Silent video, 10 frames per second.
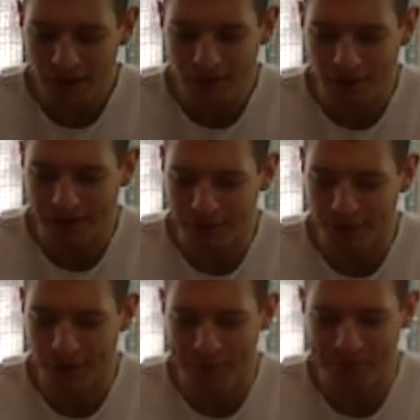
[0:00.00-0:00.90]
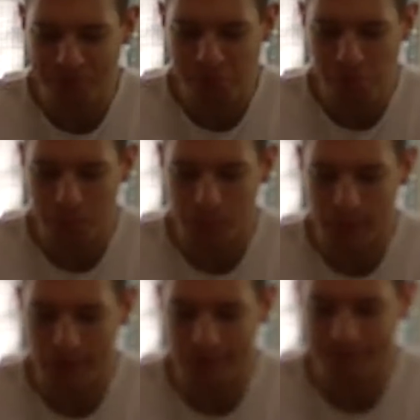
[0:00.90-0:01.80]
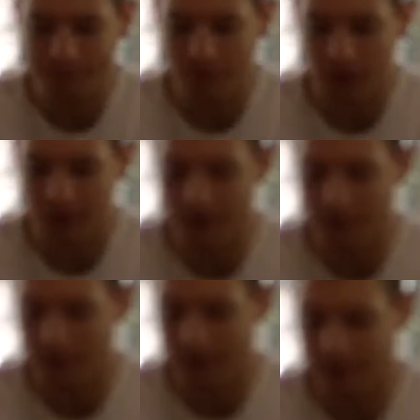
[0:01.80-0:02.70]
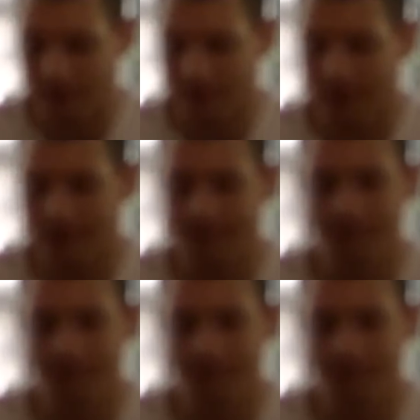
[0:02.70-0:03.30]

No, I enjoy that. I could eat a bag of celery now.